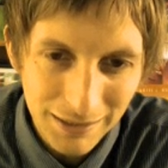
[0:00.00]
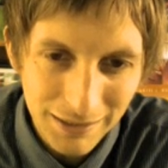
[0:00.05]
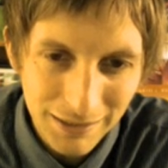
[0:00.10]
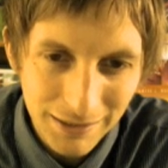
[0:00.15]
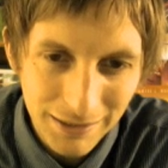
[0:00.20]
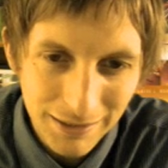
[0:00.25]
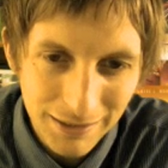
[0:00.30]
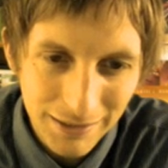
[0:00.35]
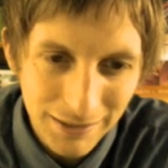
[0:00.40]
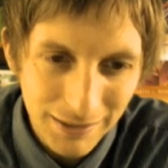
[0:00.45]

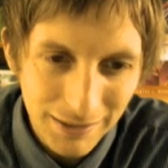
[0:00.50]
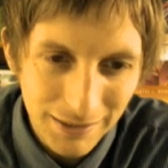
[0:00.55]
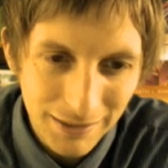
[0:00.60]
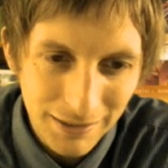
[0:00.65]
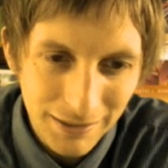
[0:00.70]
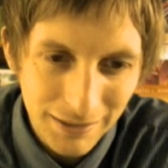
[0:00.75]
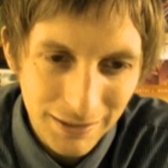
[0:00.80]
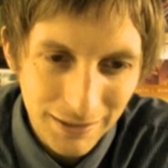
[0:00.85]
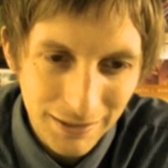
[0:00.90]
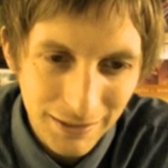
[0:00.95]

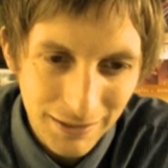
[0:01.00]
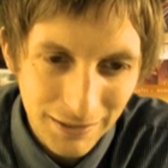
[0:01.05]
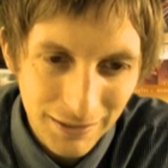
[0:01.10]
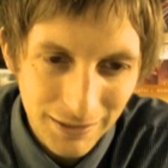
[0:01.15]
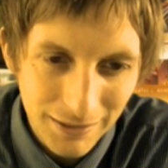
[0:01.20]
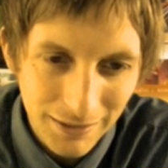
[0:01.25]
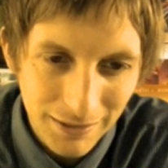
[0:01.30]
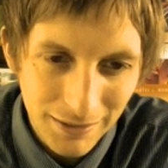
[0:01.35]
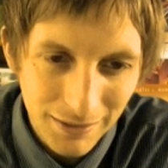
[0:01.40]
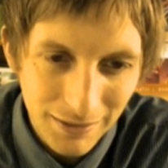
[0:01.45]

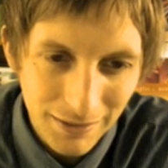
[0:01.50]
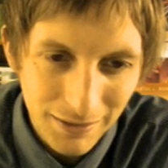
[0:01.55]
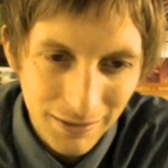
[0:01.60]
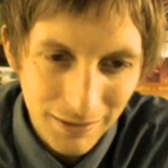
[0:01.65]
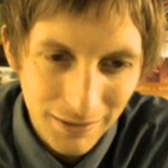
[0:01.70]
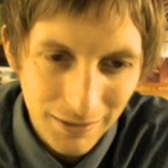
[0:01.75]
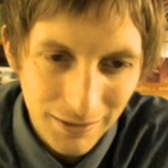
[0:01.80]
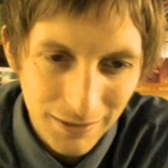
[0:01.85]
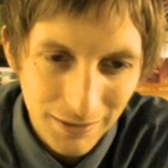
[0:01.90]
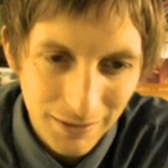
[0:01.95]

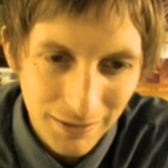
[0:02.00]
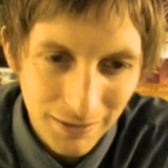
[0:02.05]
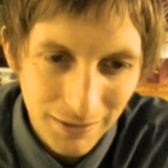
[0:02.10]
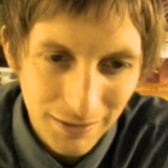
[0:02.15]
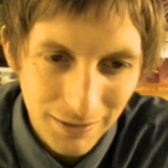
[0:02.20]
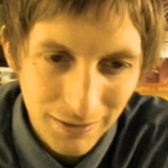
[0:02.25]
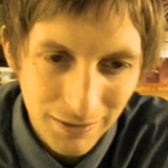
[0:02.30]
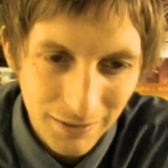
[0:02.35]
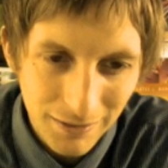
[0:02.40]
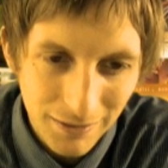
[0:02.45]

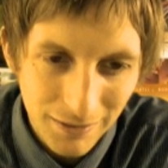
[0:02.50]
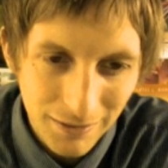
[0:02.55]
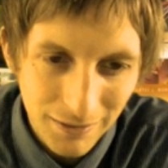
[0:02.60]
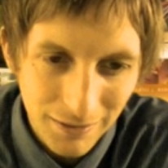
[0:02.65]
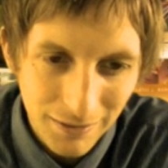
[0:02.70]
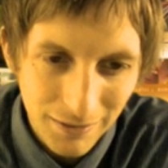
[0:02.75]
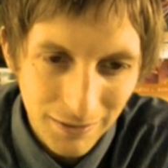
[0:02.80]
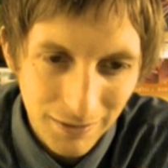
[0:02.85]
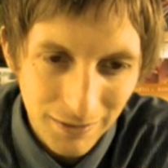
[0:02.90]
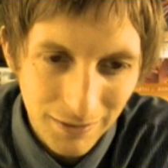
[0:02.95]

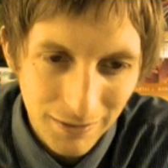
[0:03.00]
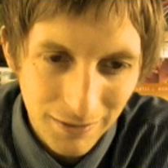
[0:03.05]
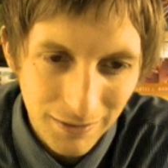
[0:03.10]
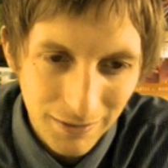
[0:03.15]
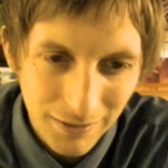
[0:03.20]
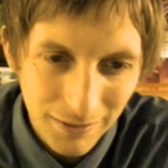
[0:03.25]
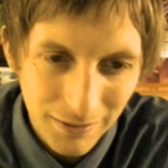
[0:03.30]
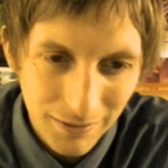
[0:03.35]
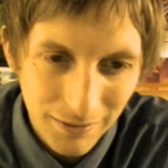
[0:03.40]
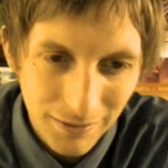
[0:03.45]

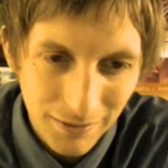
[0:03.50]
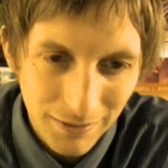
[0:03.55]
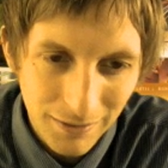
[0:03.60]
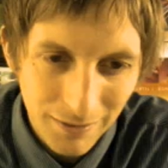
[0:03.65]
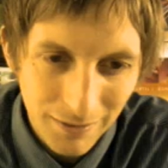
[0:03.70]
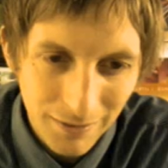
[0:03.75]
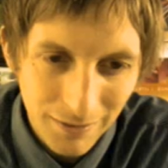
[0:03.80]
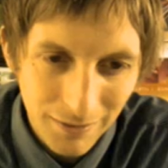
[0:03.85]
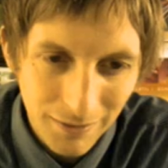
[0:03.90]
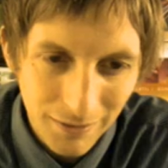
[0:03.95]

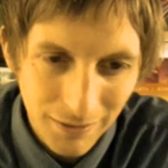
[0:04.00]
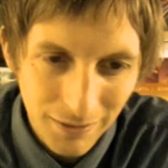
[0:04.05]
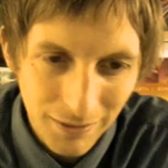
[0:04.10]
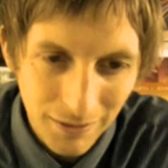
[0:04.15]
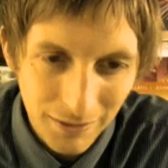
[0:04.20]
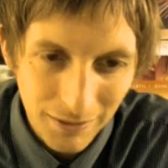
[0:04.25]
(silence)